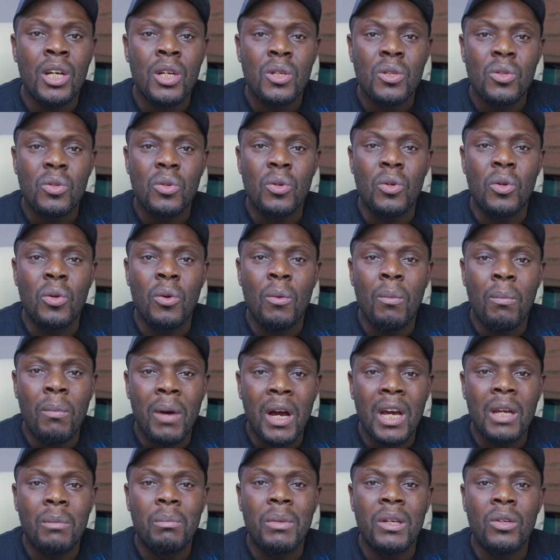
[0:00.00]
So you
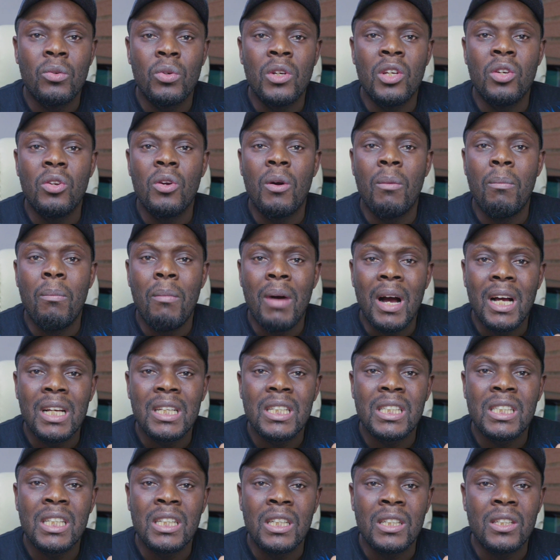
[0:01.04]
might be doing your
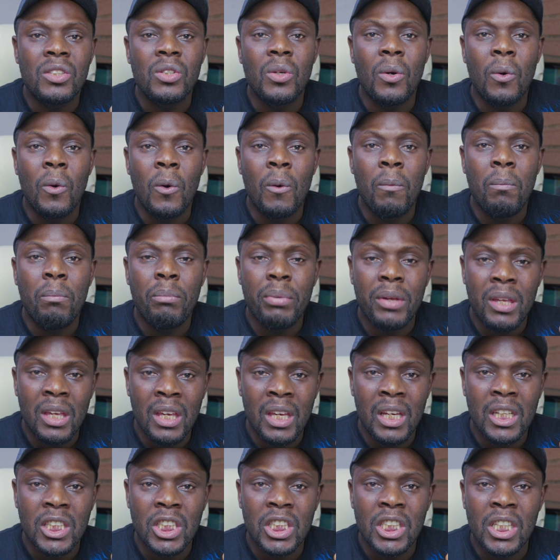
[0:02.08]
master's or
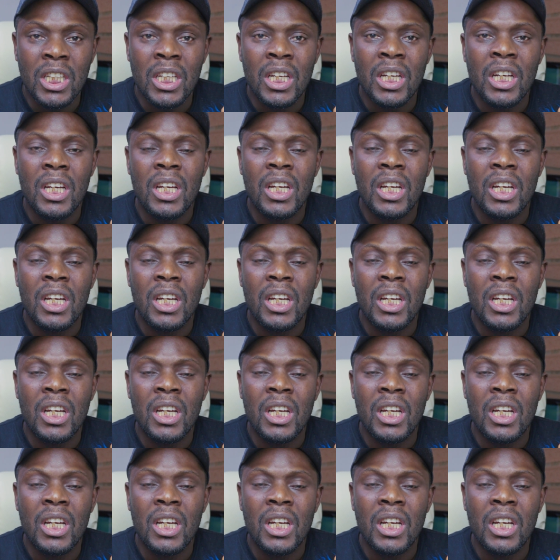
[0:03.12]
PhD